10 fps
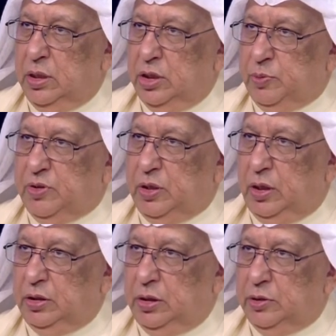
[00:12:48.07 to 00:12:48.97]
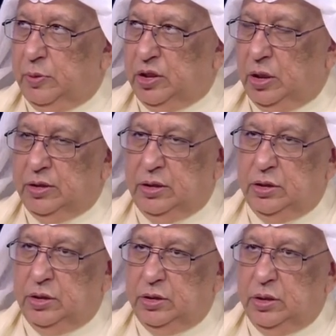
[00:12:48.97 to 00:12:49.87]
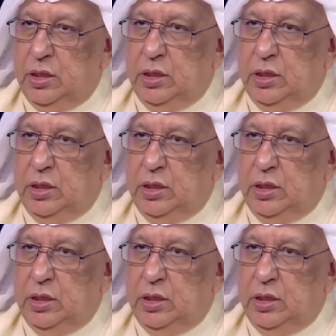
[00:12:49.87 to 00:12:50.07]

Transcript: specializations,